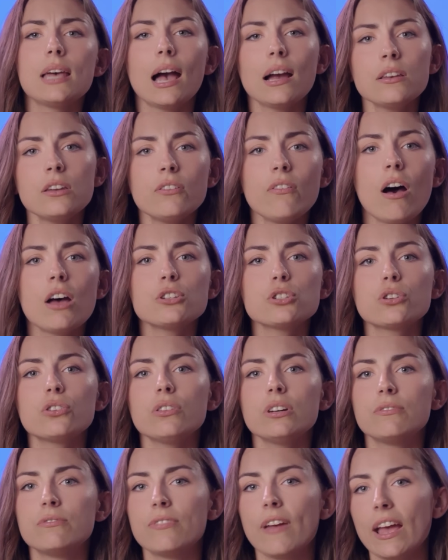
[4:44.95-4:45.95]

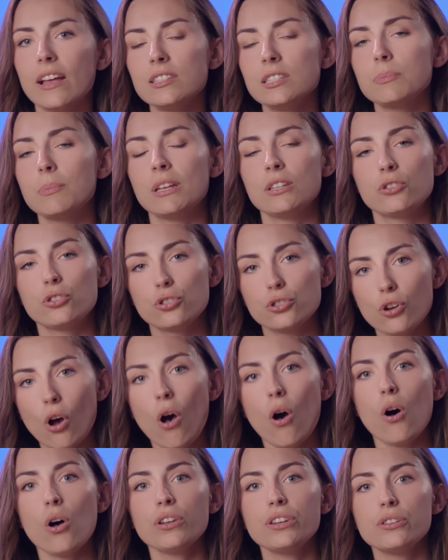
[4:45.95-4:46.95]
technological advancement
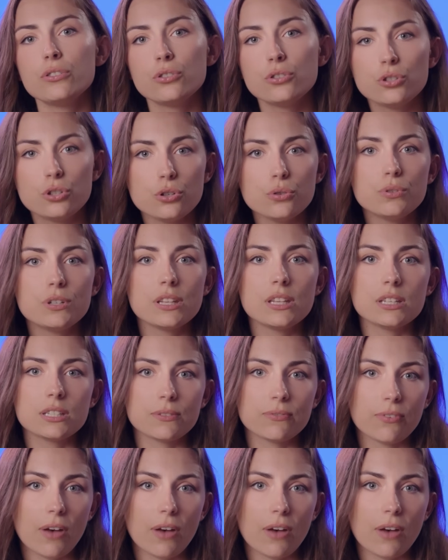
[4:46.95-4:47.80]
stalled due to this